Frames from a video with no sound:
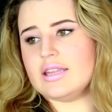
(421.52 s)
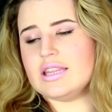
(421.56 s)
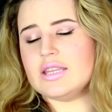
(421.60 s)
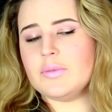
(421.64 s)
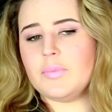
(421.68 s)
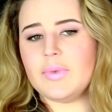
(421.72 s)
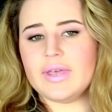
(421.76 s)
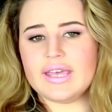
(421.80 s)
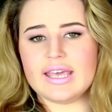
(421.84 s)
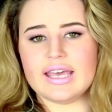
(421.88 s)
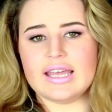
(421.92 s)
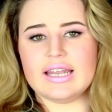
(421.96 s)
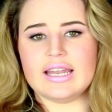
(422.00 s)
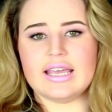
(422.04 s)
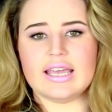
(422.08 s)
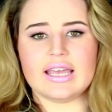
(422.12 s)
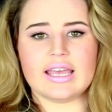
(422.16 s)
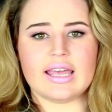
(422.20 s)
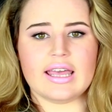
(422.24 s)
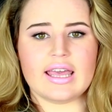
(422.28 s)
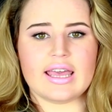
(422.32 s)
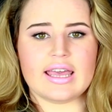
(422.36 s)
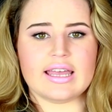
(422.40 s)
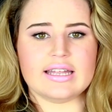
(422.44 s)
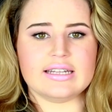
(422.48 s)
At the
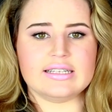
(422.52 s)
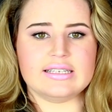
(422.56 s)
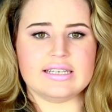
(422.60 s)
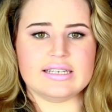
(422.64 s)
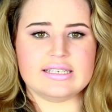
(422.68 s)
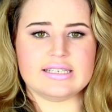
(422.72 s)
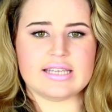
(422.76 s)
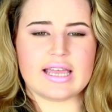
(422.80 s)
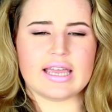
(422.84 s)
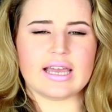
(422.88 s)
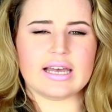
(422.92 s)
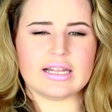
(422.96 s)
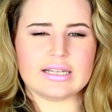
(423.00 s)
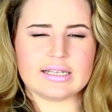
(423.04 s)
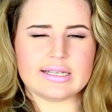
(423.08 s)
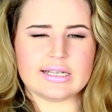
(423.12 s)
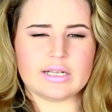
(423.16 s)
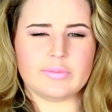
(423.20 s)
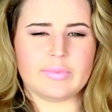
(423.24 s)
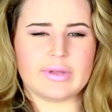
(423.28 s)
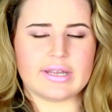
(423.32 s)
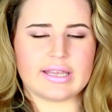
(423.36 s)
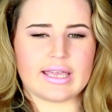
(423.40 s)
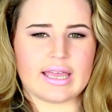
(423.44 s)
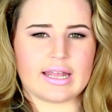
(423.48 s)
beginning, it did take a
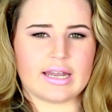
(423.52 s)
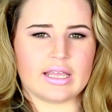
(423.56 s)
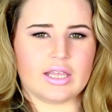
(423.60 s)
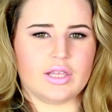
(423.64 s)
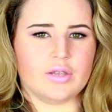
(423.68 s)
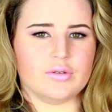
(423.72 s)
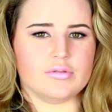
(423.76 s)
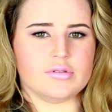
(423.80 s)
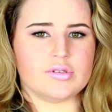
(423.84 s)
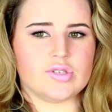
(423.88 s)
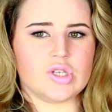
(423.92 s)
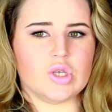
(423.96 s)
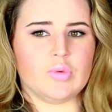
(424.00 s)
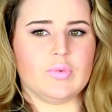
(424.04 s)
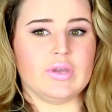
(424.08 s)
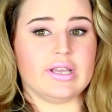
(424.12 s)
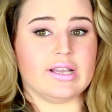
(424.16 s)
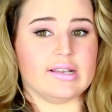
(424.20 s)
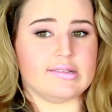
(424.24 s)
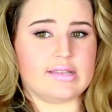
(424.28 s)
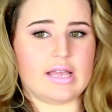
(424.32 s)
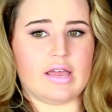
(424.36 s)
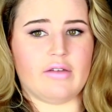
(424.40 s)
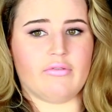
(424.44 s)
little bit getting used to, because